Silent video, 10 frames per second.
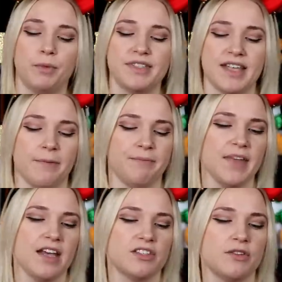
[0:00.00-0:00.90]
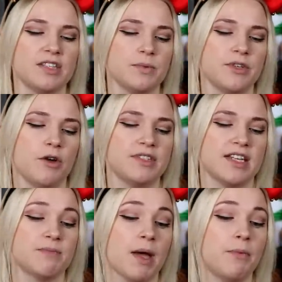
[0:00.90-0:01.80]
we'll see. So this note
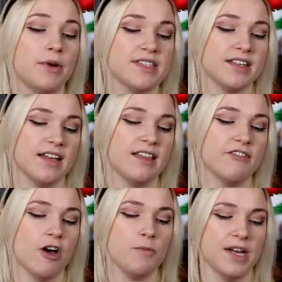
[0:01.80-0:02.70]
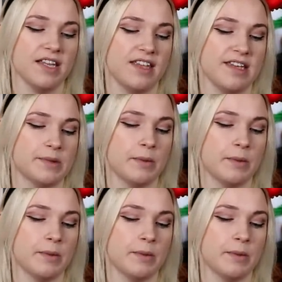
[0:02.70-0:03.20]
says, my boys and I love opening these.